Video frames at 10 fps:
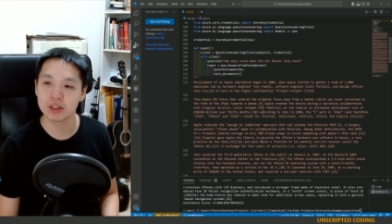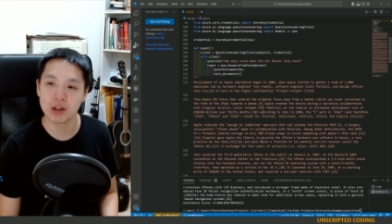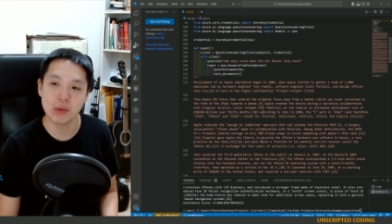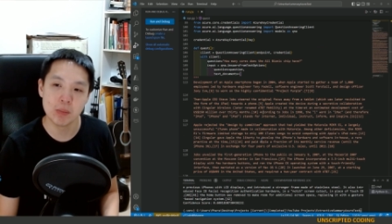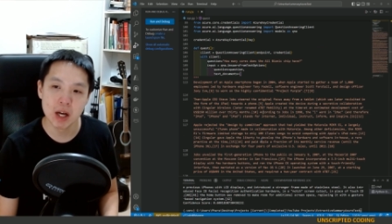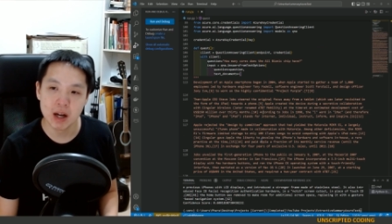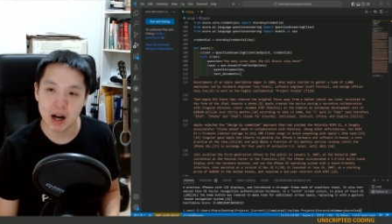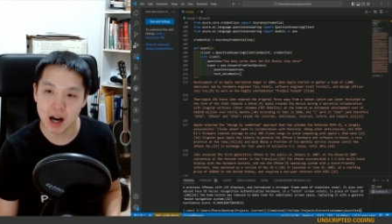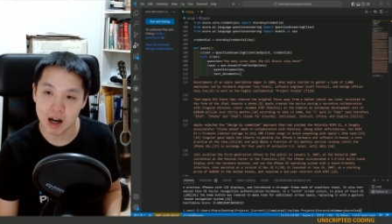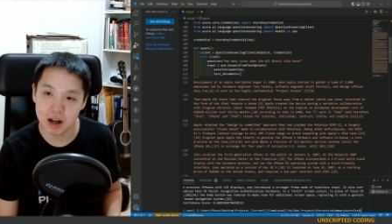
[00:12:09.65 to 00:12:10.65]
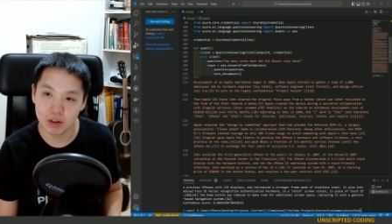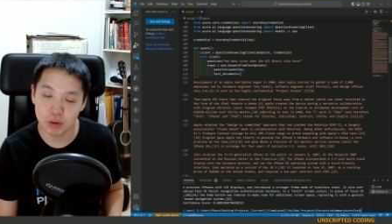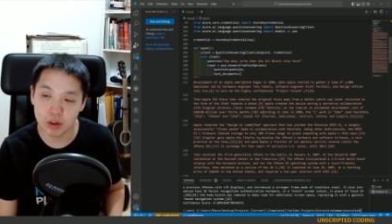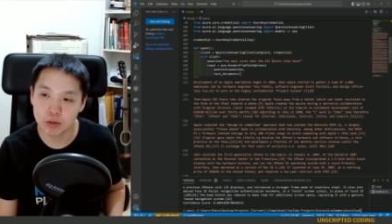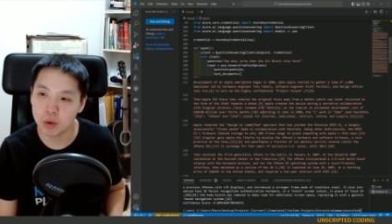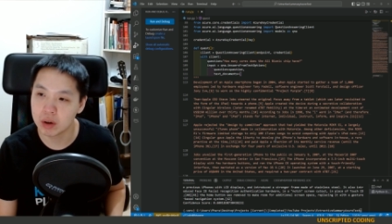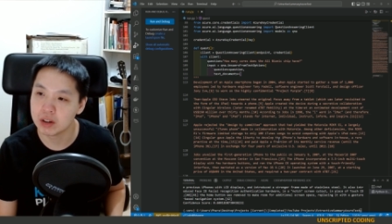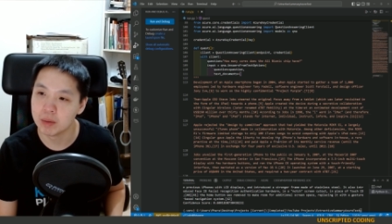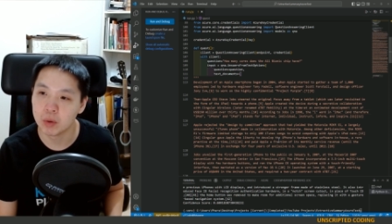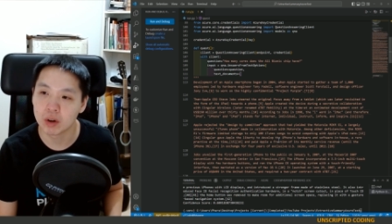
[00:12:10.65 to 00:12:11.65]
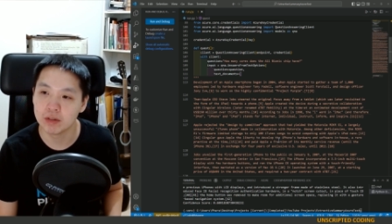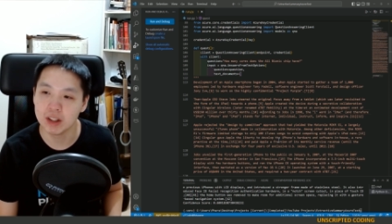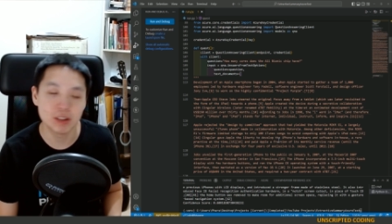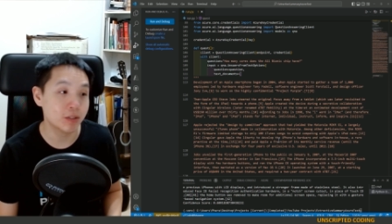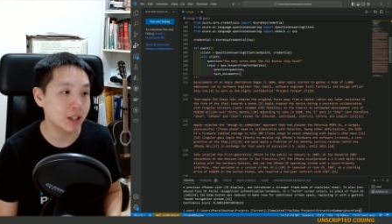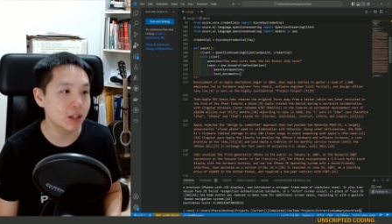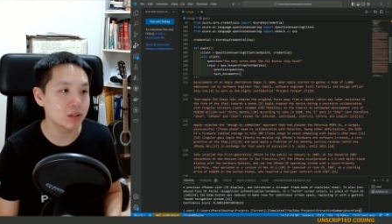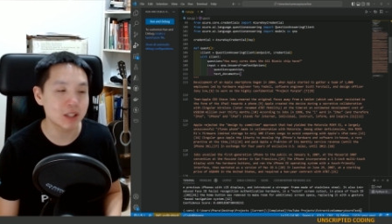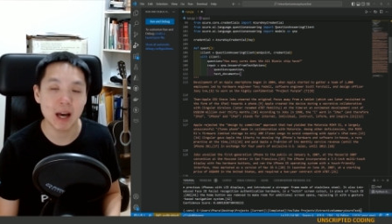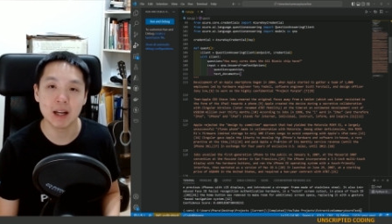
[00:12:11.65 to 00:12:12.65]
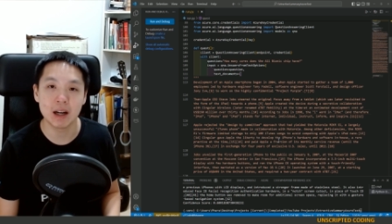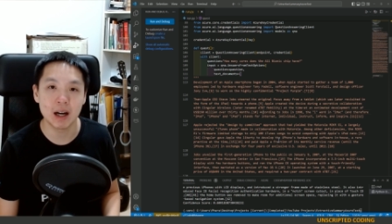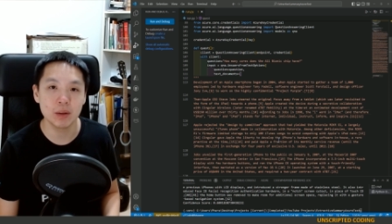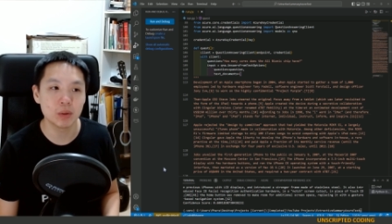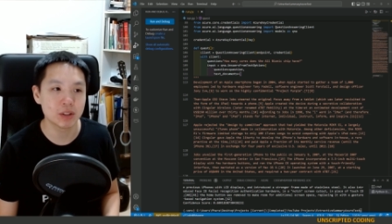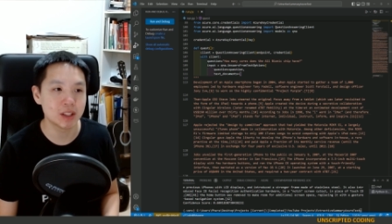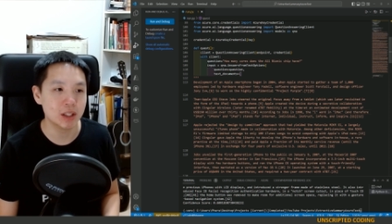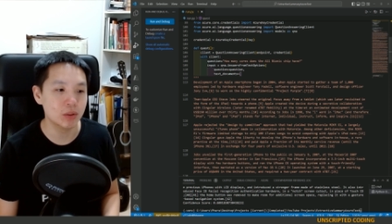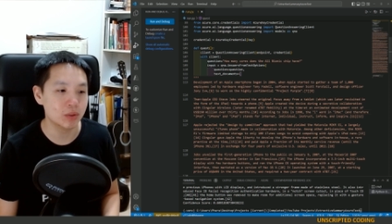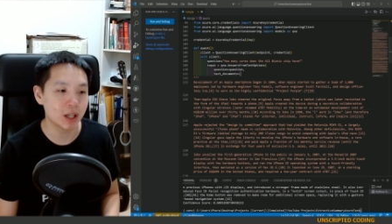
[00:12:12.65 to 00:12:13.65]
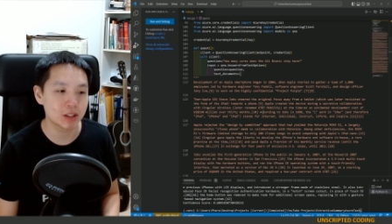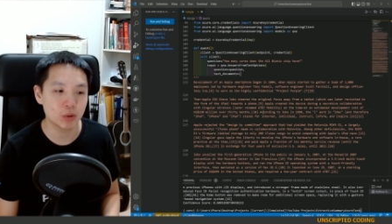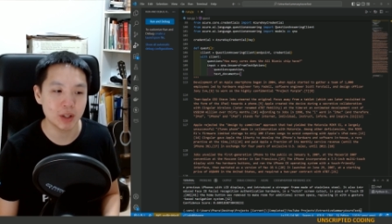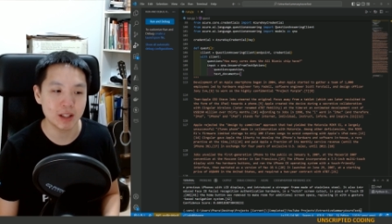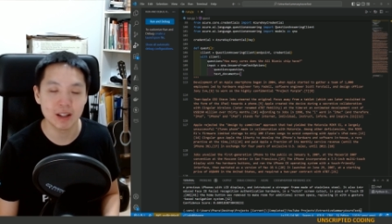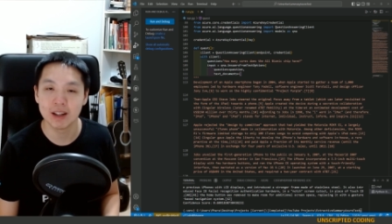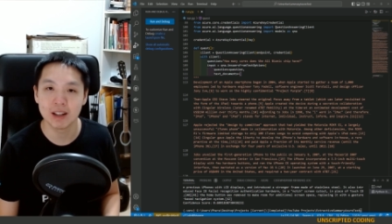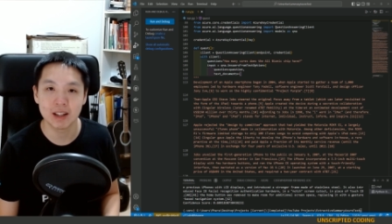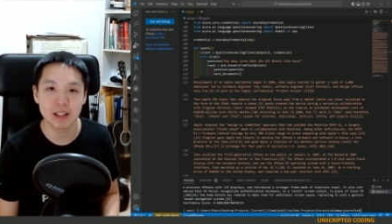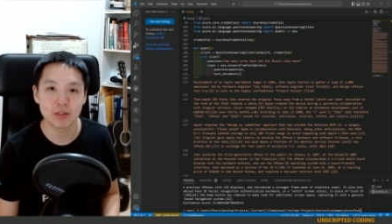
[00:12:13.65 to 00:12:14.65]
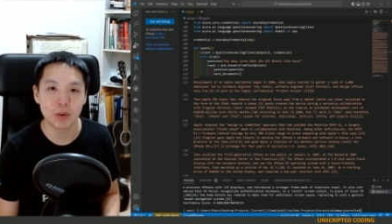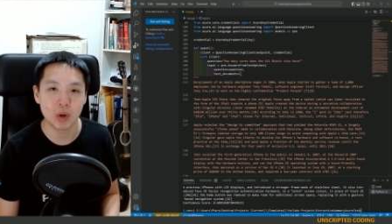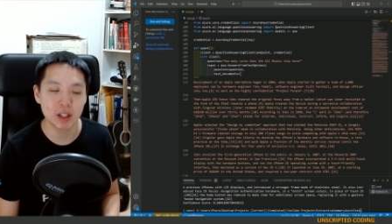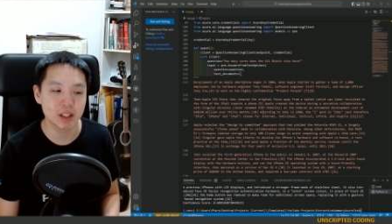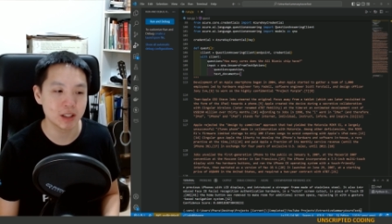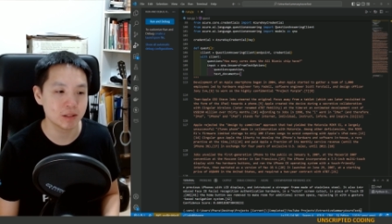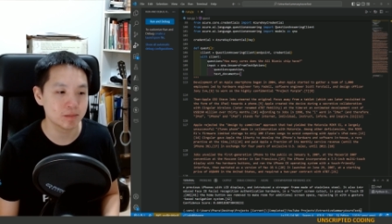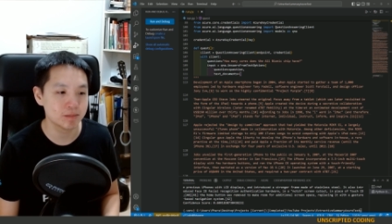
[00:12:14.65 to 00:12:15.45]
So uh, look forward to more of these videos, and I will see you next week. Thanks for watching.